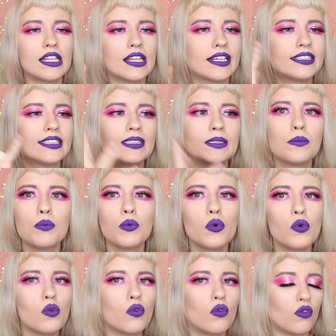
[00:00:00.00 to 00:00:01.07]
they
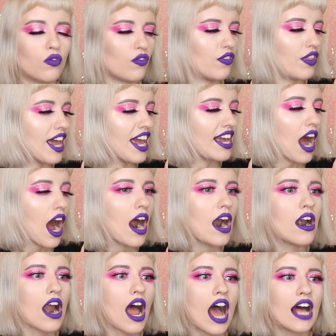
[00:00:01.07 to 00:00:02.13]
smooth. They
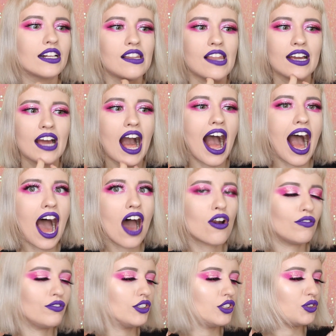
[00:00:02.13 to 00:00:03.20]
are out
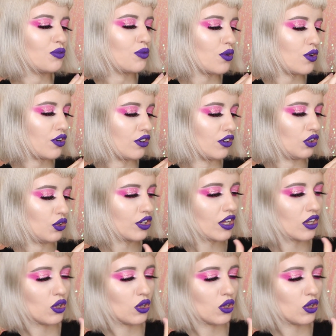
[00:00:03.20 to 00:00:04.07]
of this world.